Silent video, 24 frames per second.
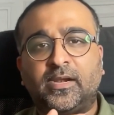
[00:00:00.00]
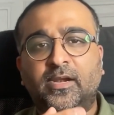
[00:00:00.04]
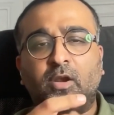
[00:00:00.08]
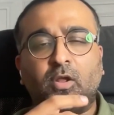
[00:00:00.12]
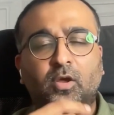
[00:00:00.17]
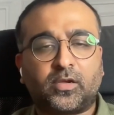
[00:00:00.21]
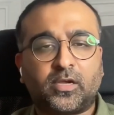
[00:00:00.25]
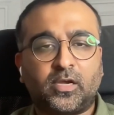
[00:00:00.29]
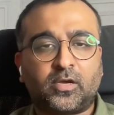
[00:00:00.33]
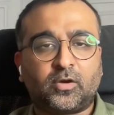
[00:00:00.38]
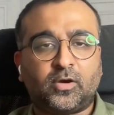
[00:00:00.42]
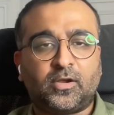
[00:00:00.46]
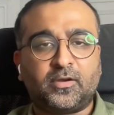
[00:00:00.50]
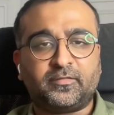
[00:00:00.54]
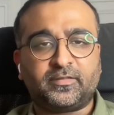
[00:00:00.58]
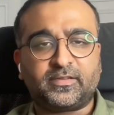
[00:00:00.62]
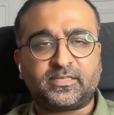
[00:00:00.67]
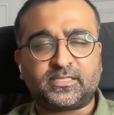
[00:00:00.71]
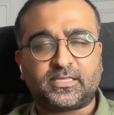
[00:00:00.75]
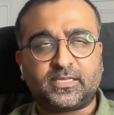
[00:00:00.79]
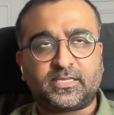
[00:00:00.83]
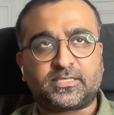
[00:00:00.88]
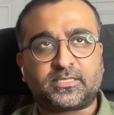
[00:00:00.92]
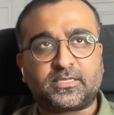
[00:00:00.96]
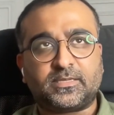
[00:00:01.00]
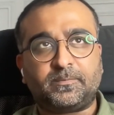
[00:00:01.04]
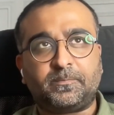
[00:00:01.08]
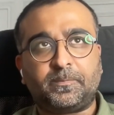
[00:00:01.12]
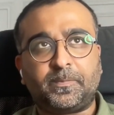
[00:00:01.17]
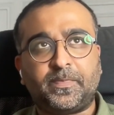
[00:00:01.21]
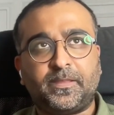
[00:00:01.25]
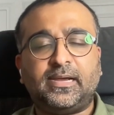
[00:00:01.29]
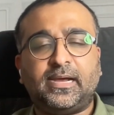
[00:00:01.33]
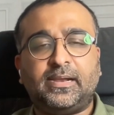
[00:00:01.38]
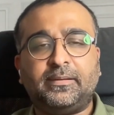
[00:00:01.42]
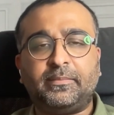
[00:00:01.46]
unlock a conversation.
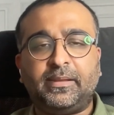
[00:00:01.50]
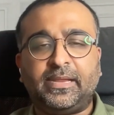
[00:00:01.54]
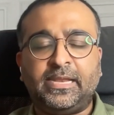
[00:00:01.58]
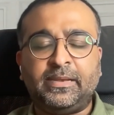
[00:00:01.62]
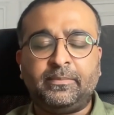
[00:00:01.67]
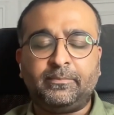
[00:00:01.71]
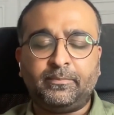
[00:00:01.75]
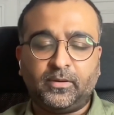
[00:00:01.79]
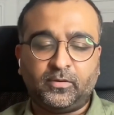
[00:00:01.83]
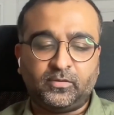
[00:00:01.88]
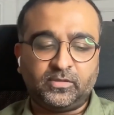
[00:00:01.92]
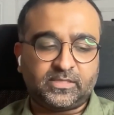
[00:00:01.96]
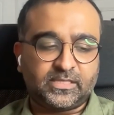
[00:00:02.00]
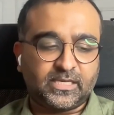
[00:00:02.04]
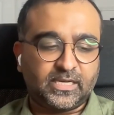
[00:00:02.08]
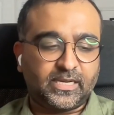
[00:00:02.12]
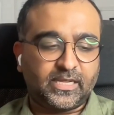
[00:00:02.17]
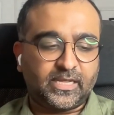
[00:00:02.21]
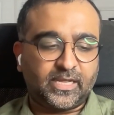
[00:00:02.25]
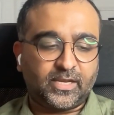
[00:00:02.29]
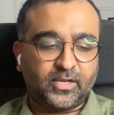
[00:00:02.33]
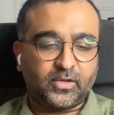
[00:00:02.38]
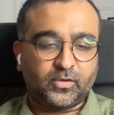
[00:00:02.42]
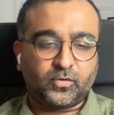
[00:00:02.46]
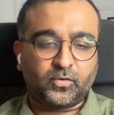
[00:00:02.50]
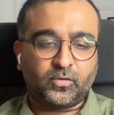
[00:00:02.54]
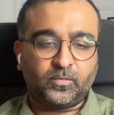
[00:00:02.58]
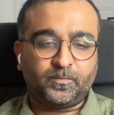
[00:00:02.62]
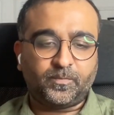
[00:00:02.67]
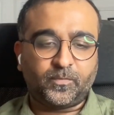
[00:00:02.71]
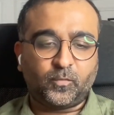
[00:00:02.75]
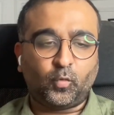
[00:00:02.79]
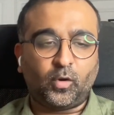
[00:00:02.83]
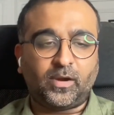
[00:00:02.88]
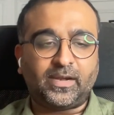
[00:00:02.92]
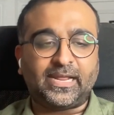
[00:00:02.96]
In the inbound
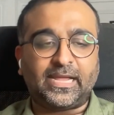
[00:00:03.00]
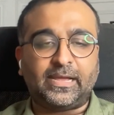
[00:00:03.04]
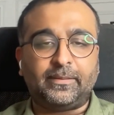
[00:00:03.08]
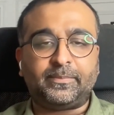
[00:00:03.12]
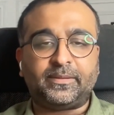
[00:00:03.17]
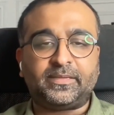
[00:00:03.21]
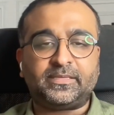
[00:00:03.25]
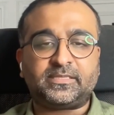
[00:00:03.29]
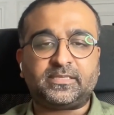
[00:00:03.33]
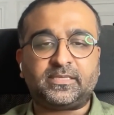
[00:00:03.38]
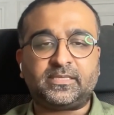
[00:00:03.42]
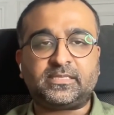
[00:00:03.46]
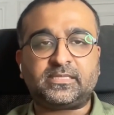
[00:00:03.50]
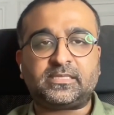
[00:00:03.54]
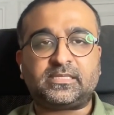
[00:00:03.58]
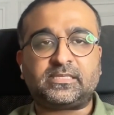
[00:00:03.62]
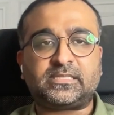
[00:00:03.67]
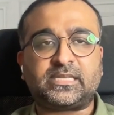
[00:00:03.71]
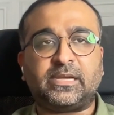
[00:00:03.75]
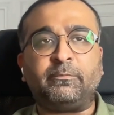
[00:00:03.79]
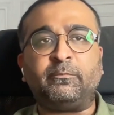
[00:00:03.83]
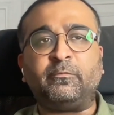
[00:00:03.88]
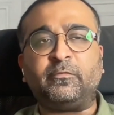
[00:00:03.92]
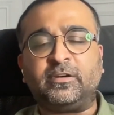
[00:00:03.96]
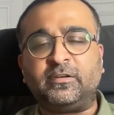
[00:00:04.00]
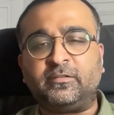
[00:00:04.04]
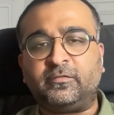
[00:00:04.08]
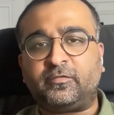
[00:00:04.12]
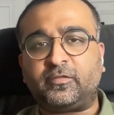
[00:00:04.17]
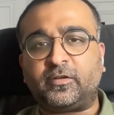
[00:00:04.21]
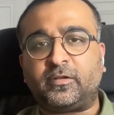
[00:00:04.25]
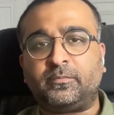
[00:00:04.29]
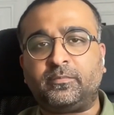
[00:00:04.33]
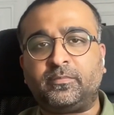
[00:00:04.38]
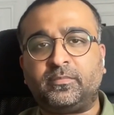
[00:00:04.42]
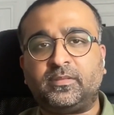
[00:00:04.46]
scenario, what happens is someone
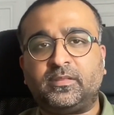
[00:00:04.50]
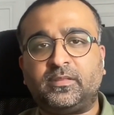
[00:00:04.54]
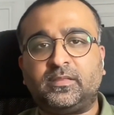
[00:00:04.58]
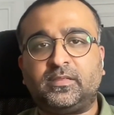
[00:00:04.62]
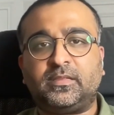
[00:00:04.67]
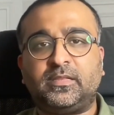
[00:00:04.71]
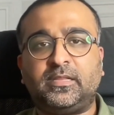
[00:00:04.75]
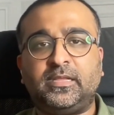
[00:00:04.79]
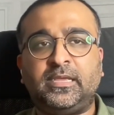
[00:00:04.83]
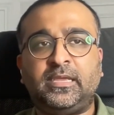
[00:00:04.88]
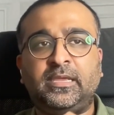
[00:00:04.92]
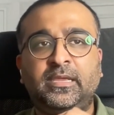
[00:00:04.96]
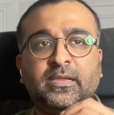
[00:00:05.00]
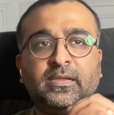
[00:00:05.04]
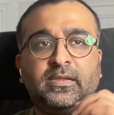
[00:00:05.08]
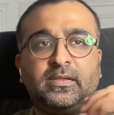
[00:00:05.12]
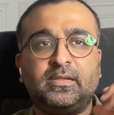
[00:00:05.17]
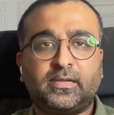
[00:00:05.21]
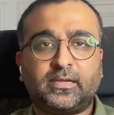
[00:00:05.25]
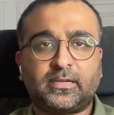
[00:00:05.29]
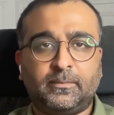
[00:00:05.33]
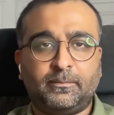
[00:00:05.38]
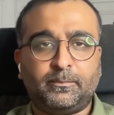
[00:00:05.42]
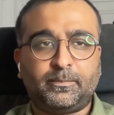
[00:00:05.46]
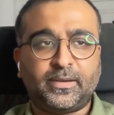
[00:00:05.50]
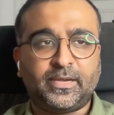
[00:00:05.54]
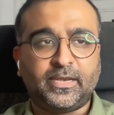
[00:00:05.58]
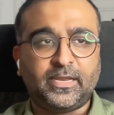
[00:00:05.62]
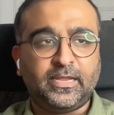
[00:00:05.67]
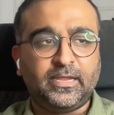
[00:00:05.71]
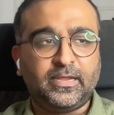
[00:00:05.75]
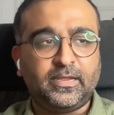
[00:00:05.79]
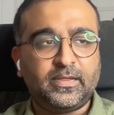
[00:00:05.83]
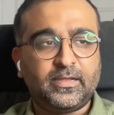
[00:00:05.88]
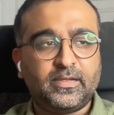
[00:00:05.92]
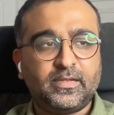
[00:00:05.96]
from the
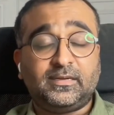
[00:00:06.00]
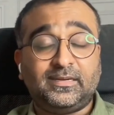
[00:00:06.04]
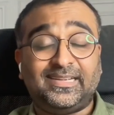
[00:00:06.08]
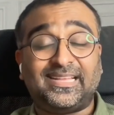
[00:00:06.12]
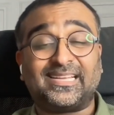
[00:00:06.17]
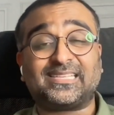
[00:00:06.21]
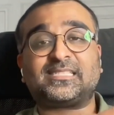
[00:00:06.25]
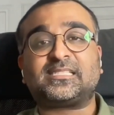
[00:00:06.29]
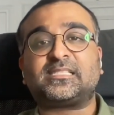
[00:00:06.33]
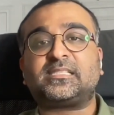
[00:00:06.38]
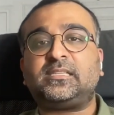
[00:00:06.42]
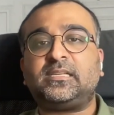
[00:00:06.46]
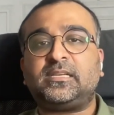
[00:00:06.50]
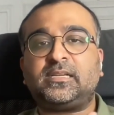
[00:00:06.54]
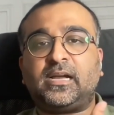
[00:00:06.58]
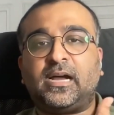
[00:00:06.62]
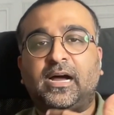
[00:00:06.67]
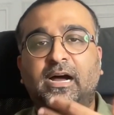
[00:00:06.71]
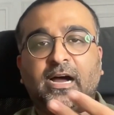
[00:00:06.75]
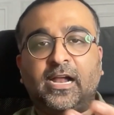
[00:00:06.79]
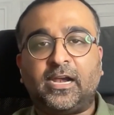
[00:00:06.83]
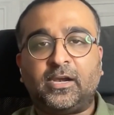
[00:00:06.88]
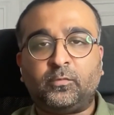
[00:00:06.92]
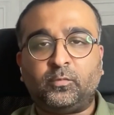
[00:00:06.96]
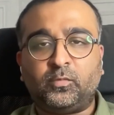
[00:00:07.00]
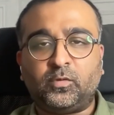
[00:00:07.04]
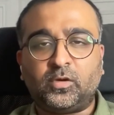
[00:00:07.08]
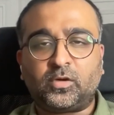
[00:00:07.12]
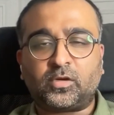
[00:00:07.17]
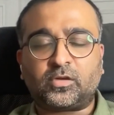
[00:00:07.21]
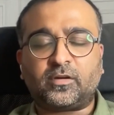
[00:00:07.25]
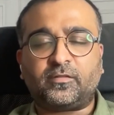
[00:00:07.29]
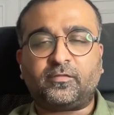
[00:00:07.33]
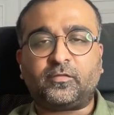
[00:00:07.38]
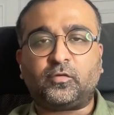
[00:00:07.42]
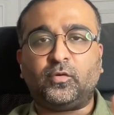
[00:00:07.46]
company does the hard
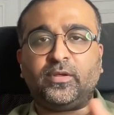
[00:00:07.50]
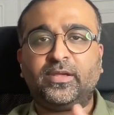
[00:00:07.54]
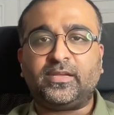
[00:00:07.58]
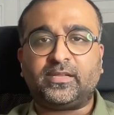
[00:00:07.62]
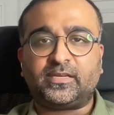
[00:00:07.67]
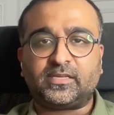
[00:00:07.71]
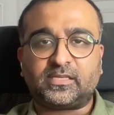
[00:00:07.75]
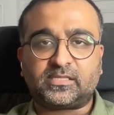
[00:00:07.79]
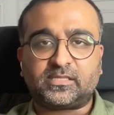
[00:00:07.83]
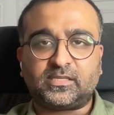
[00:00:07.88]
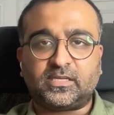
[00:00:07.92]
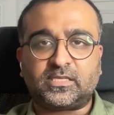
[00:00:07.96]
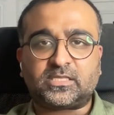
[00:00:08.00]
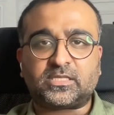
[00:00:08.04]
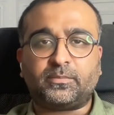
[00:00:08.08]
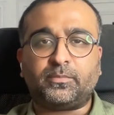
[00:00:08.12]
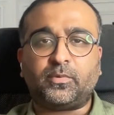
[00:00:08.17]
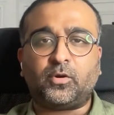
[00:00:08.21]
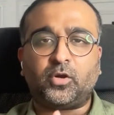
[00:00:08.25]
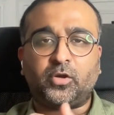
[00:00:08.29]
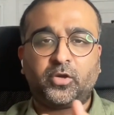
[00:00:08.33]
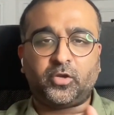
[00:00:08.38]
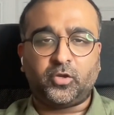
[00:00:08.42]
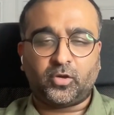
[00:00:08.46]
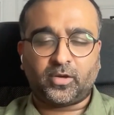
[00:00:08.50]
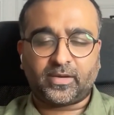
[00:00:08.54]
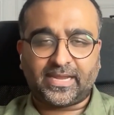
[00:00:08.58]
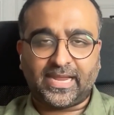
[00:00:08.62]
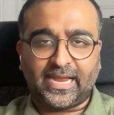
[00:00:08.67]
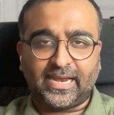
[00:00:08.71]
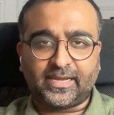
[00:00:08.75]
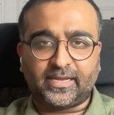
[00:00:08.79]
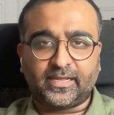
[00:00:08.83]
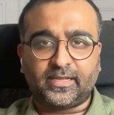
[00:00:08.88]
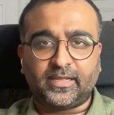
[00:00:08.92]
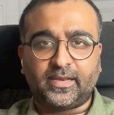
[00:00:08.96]
work of doing research about your
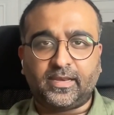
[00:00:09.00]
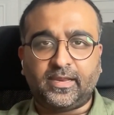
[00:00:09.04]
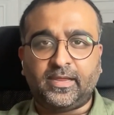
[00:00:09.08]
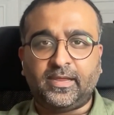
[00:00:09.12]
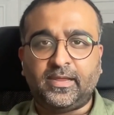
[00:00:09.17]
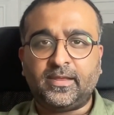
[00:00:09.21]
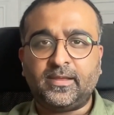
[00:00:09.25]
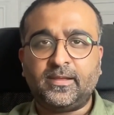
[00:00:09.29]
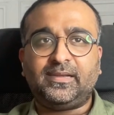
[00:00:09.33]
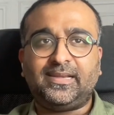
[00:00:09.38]
category,